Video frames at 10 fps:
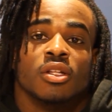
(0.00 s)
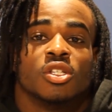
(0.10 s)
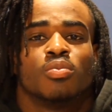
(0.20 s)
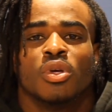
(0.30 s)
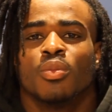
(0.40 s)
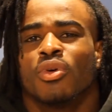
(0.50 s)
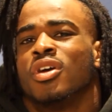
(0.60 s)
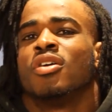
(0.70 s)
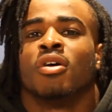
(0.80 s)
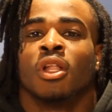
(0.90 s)
just people
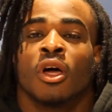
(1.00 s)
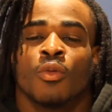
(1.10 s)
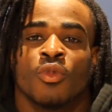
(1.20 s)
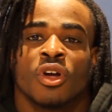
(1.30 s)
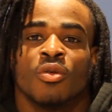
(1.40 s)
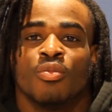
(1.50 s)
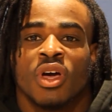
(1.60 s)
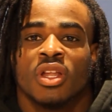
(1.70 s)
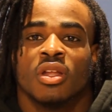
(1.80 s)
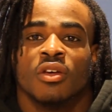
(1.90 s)
here are a lot more
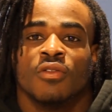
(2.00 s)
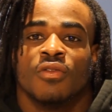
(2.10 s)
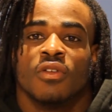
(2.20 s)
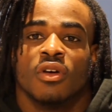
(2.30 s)
competitive.